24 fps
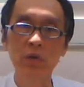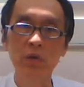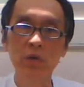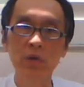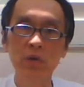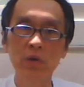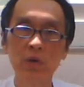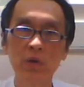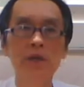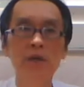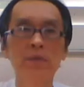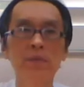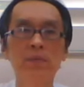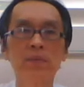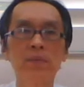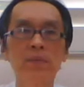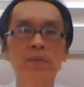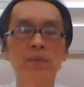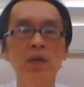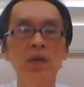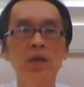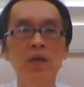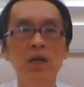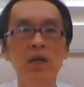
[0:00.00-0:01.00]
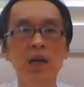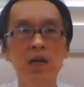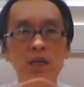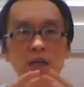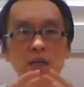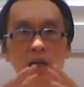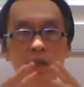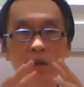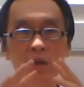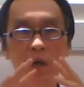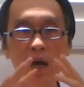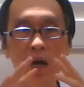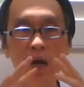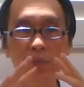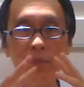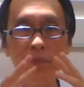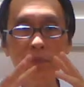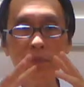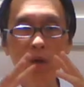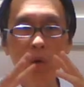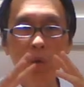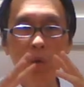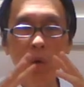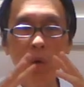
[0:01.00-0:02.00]
Okay? And then after
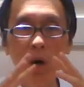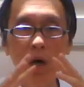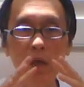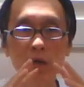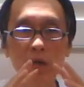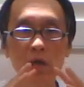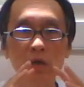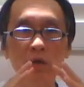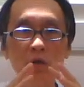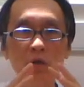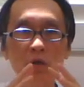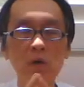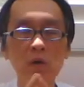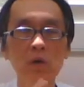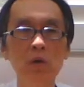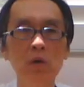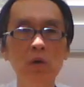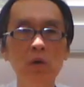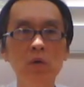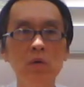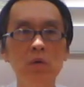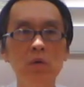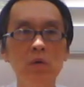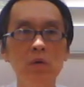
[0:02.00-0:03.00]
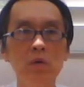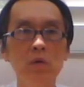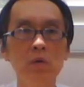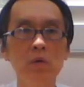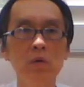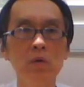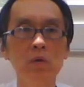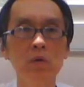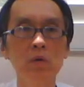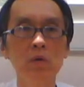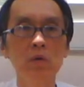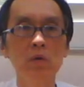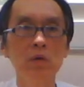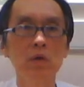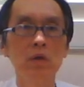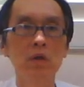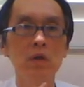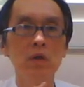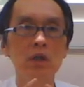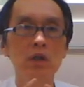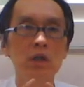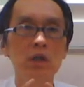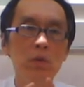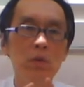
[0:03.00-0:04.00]
a while it grow,
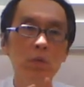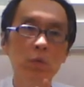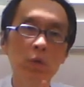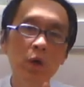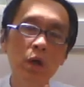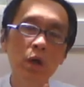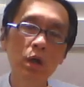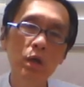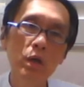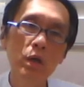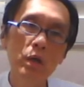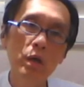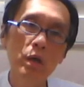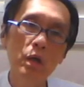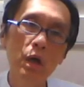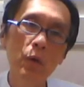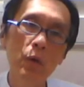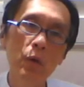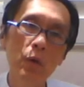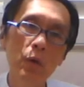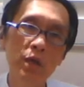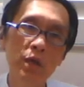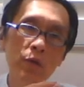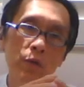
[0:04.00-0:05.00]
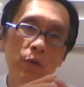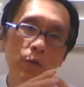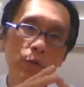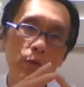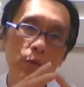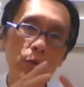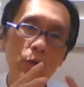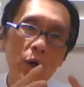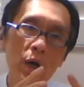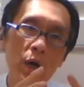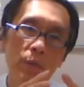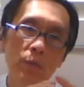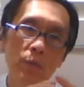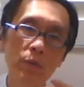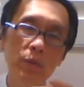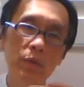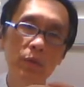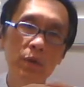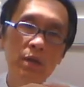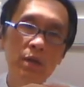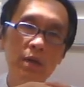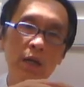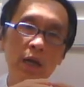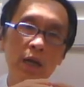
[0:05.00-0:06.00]
it will, when it full up,
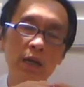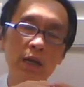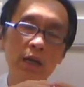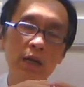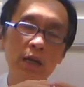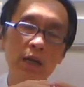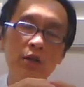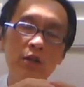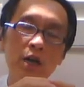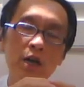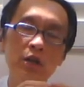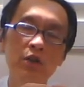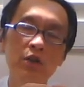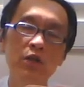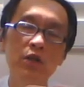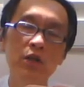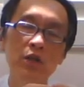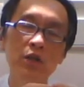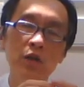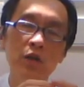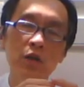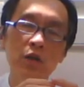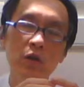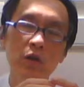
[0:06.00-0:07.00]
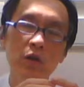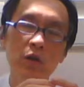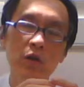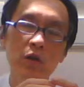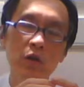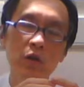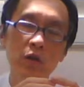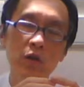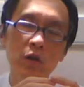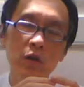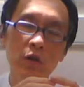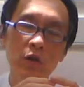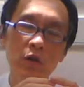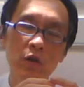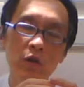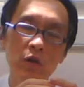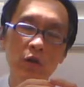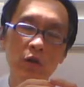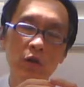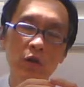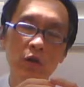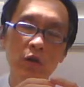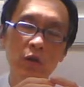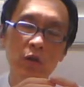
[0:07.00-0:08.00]
it's like the charging your
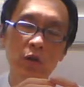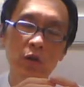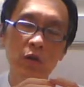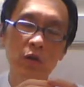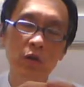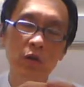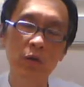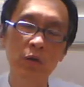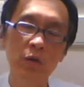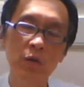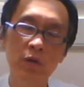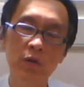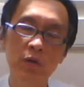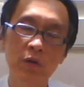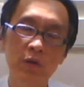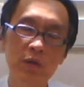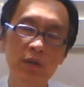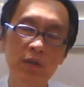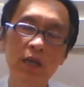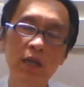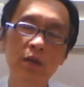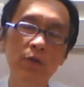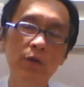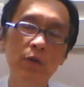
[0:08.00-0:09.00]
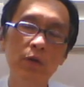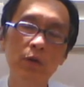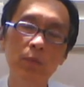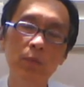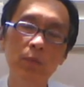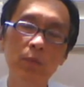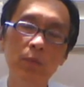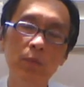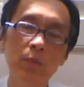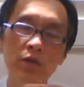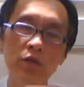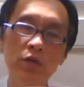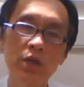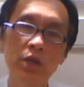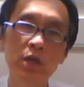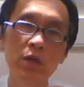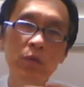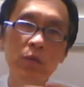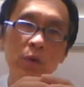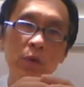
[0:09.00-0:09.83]
cell phone battery.